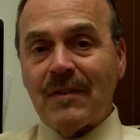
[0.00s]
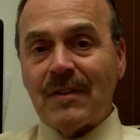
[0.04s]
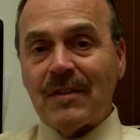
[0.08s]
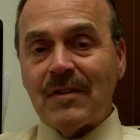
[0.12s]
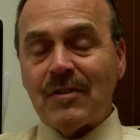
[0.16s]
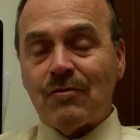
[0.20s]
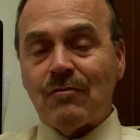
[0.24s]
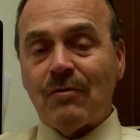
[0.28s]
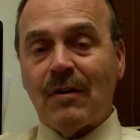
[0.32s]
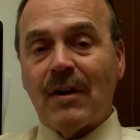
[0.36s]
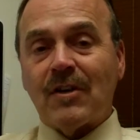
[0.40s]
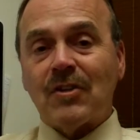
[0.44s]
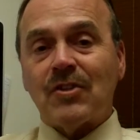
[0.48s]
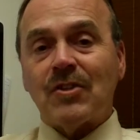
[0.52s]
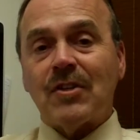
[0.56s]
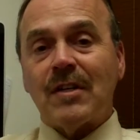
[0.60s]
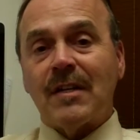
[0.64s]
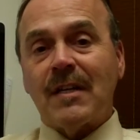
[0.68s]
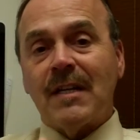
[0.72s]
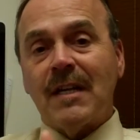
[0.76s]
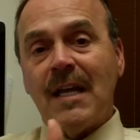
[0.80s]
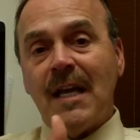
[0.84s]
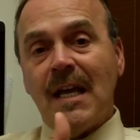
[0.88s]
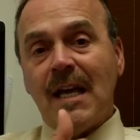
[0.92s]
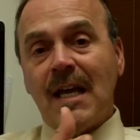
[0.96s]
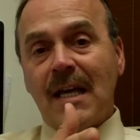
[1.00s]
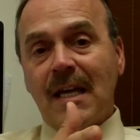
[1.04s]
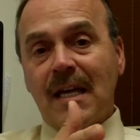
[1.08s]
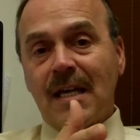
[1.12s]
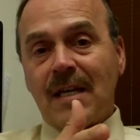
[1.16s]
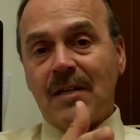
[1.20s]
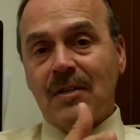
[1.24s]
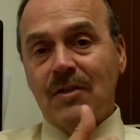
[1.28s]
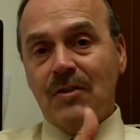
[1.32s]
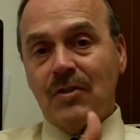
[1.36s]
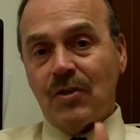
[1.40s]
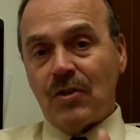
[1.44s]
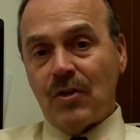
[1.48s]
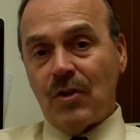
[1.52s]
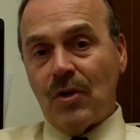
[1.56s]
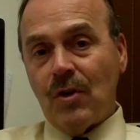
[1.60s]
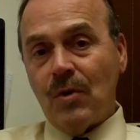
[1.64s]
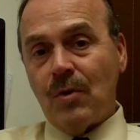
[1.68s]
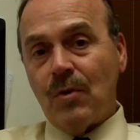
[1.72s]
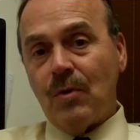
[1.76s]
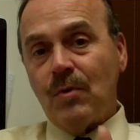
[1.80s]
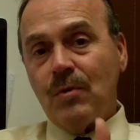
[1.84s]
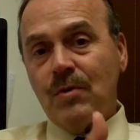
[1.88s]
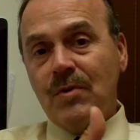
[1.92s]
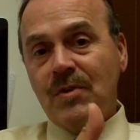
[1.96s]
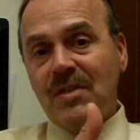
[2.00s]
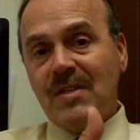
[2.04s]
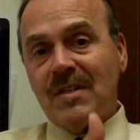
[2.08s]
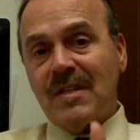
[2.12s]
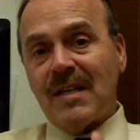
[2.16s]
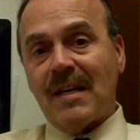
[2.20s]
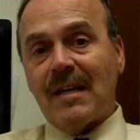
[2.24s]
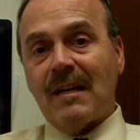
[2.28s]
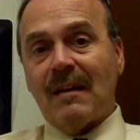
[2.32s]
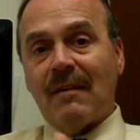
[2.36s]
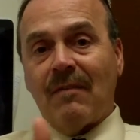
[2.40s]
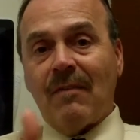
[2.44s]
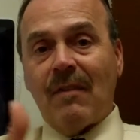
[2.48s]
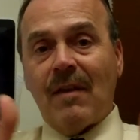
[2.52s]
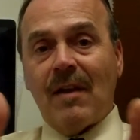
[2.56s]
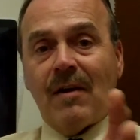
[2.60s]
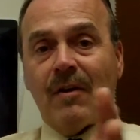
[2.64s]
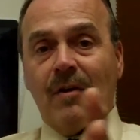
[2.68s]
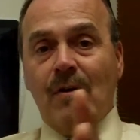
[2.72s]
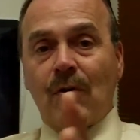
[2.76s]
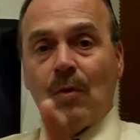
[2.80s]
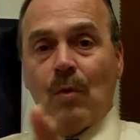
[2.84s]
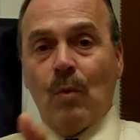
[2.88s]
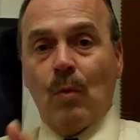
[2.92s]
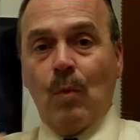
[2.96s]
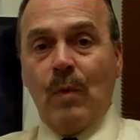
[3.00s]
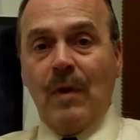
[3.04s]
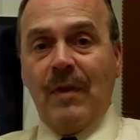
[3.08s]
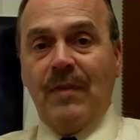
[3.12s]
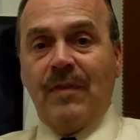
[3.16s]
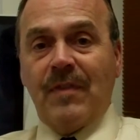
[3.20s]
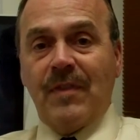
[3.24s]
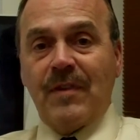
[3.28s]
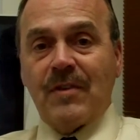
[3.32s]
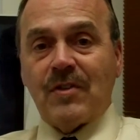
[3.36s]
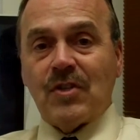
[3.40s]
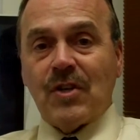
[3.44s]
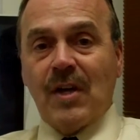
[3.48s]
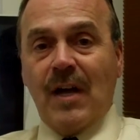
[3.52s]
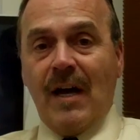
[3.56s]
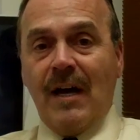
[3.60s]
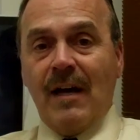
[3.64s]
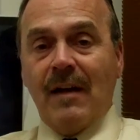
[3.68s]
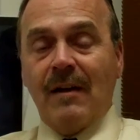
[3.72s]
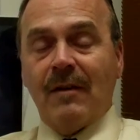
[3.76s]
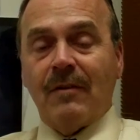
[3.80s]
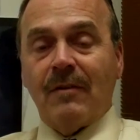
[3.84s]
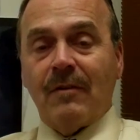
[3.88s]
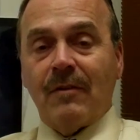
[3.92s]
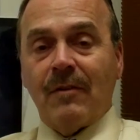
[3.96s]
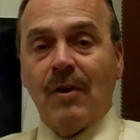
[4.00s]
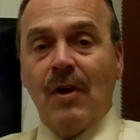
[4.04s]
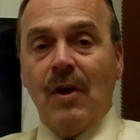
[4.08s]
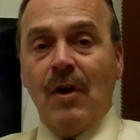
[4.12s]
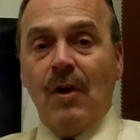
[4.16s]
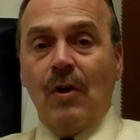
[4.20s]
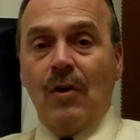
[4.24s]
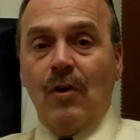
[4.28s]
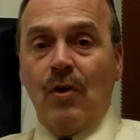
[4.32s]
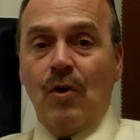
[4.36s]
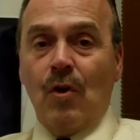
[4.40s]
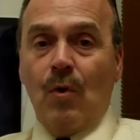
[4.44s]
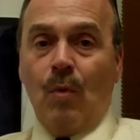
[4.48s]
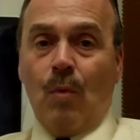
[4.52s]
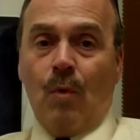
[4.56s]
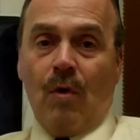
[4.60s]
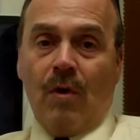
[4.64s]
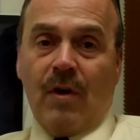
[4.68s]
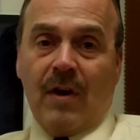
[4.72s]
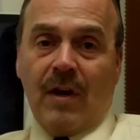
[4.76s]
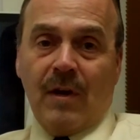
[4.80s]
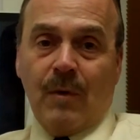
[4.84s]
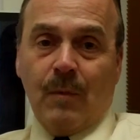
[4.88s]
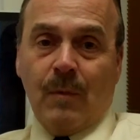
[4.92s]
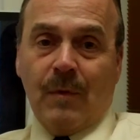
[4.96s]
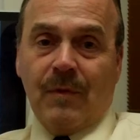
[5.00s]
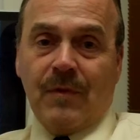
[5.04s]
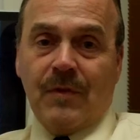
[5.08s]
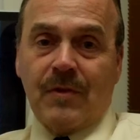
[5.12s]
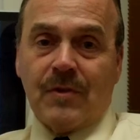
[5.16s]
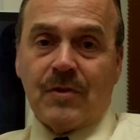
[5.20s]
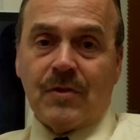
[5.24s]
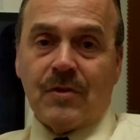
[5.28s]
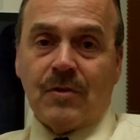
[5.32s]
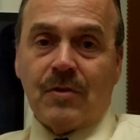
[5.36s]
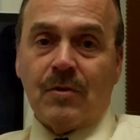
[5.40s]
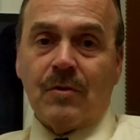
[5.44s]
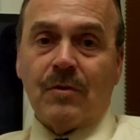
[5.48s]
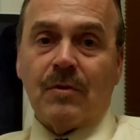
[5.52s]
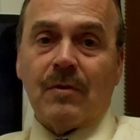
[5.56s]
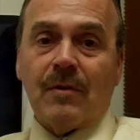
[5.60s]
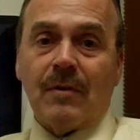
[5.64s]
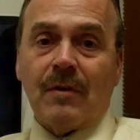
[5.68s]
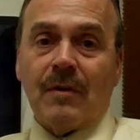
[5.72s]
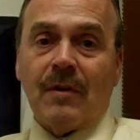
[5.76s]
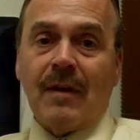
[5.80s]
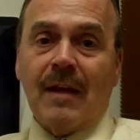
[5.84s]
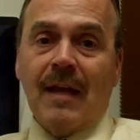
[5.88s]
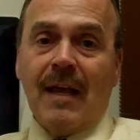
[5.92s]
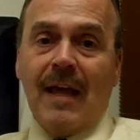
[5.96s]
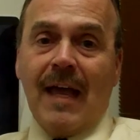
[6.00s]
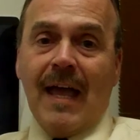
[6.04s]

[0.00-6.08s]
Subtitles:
instruction is you sitting there with the child, you're working with the student,